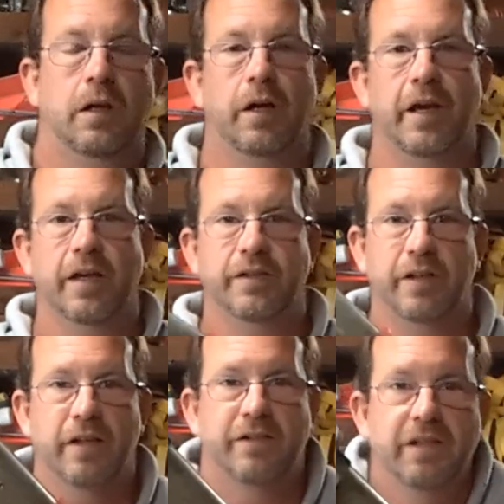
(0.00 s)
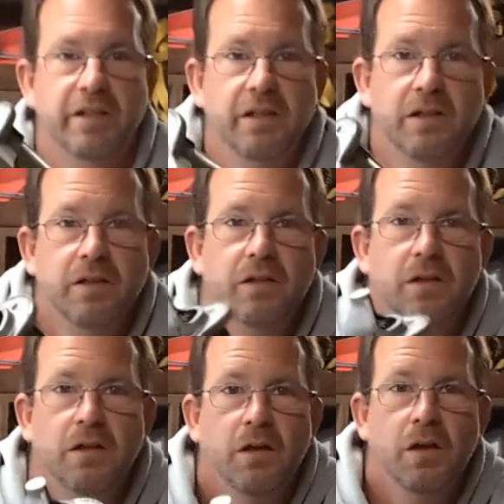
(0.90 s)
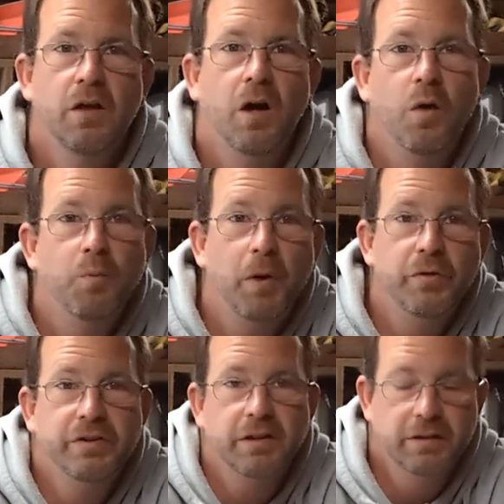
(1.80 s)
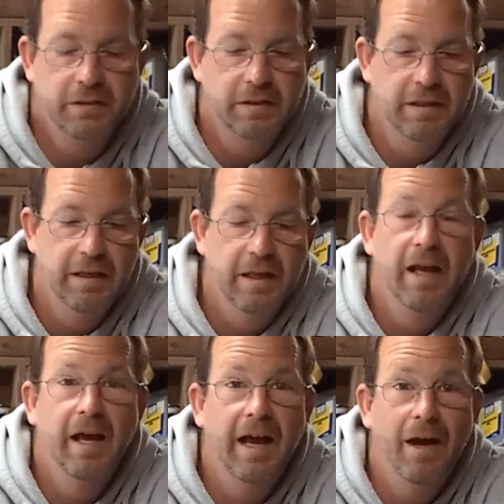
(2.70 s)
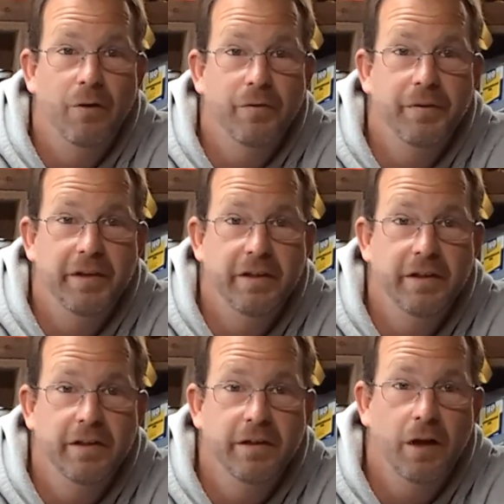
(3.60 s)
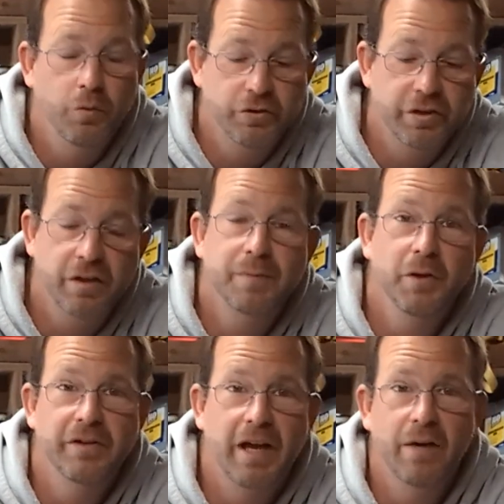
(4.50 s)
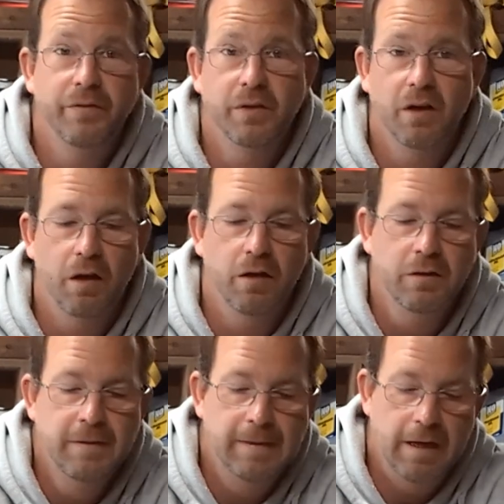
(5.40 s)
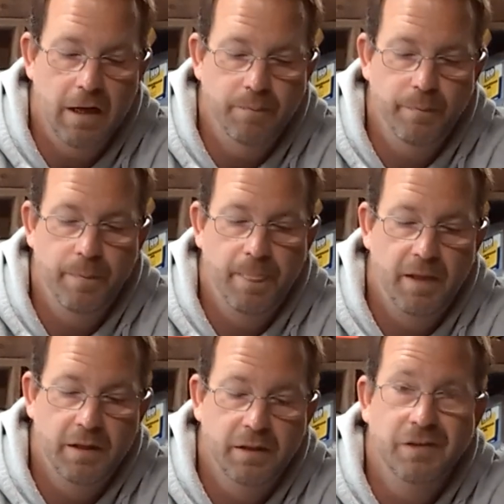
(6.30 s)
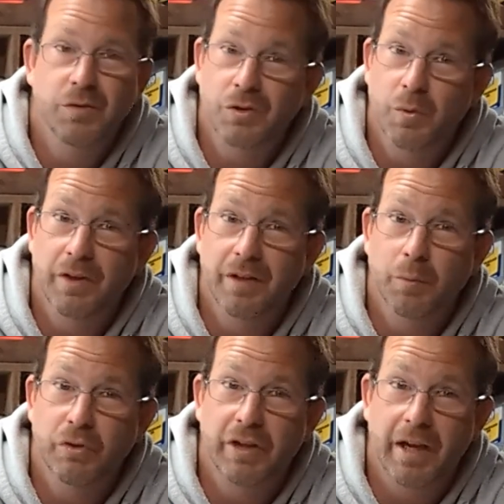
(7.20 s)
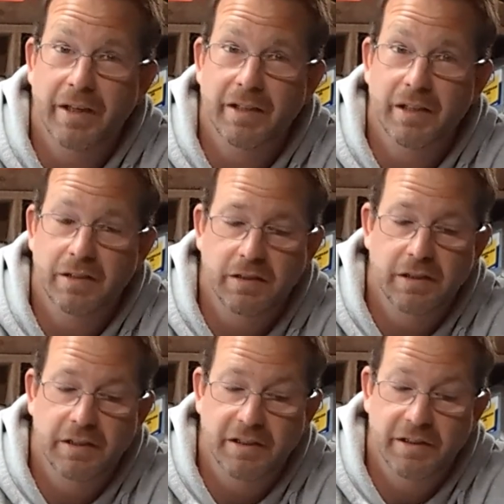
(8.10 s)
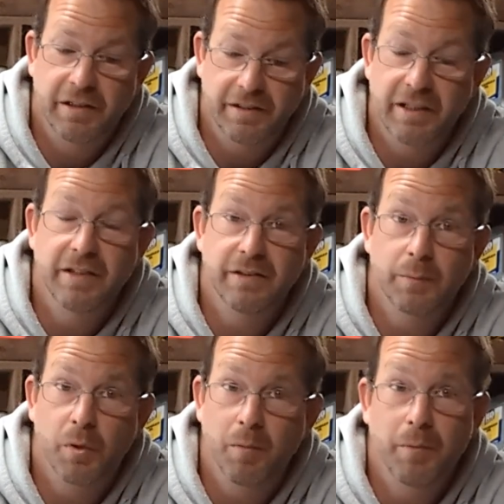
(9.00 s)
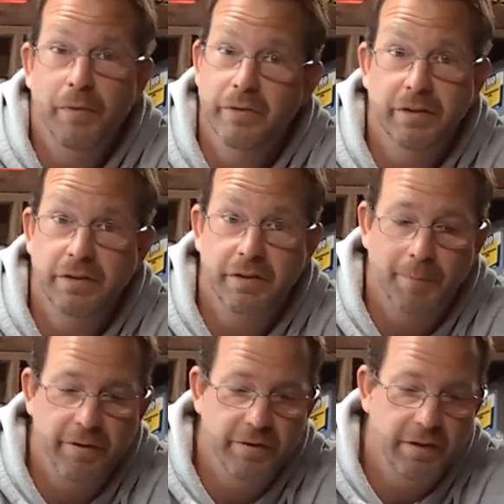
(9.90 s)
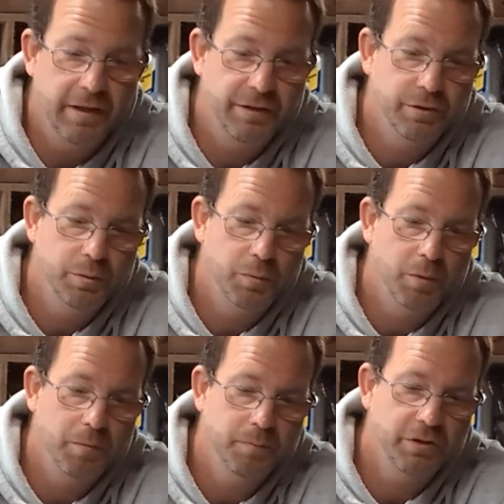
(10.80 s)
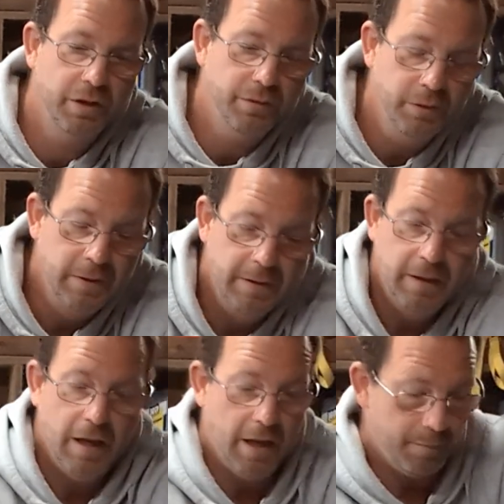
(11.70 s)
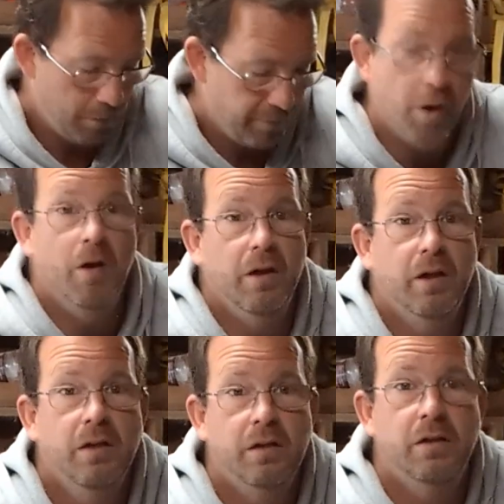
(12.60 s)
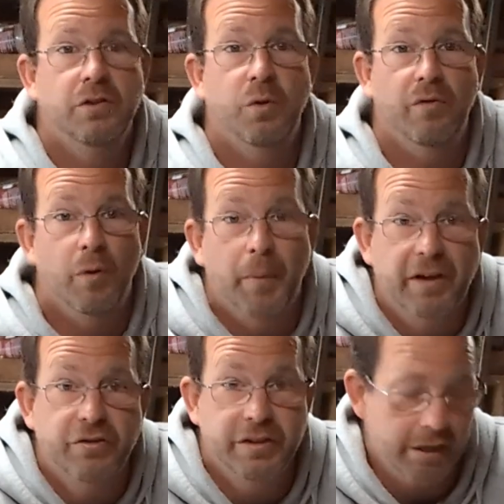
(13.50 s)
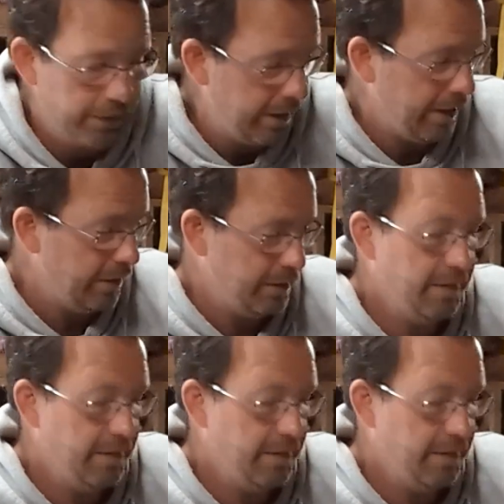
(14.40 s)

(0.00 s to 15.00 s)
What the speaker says: Okay, so that's the old motor out of the old starter motor out of the car. So just want to double check that this is the problem, there isn't some other electrical problem. So I've got a 12-volt battery down here,